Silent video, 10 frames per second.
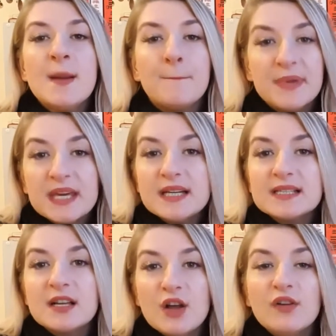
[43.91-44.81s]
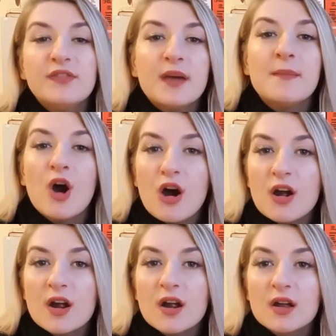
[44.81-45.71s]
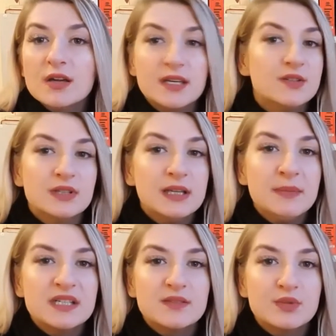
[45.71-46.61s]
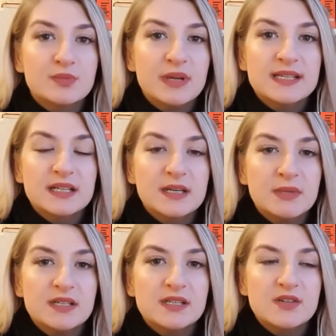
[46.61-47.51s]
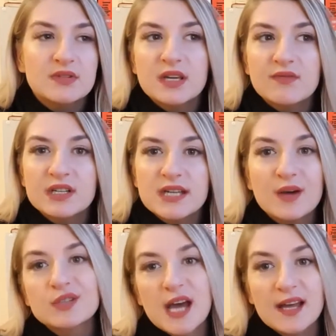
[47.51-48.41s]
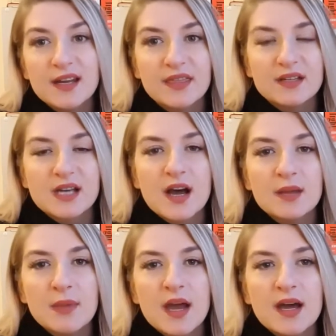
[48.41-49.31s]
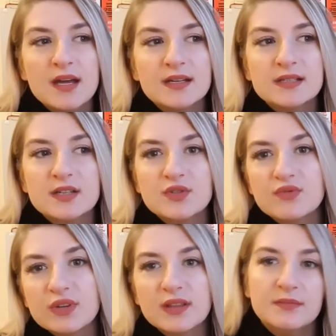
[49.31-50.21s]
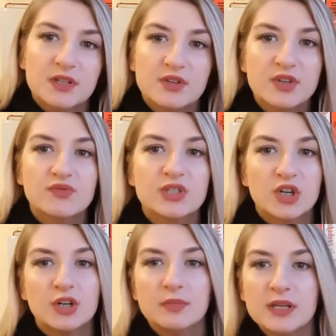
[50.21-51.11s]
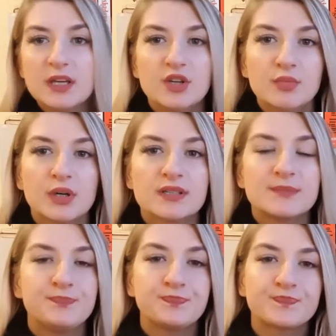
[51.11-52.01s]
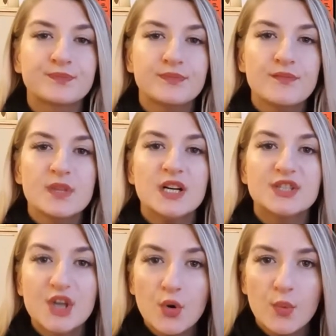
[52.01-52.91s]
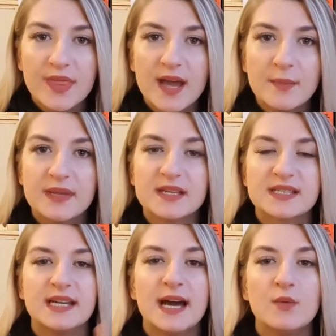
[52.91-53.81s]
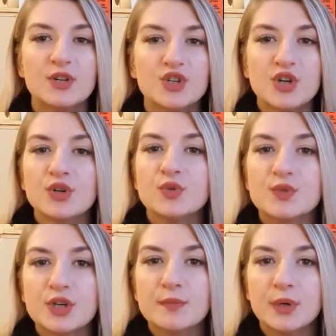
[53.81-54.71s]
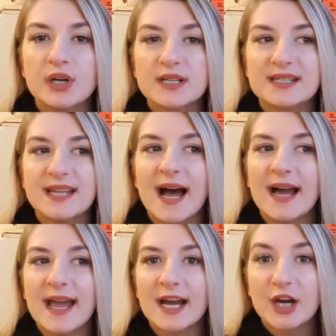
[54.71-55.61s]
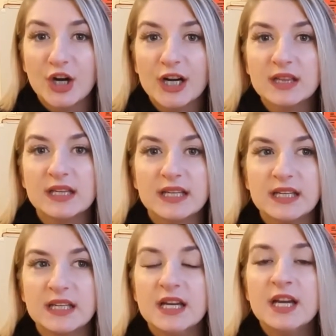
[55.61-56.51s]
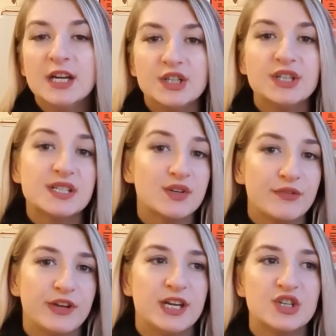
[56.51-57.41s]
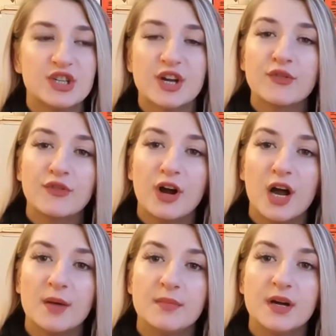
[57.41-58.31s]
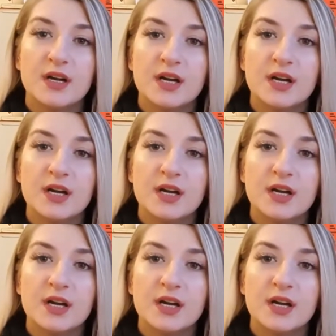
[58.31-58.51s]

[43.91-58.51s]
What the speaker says: because a lot of them are Kindle Unlimited, which basically means that you can rent out 10 at the time, and until you read them, then you can return them and get new books. So with that being said, I want to show you two books that I currently need to finish. They are from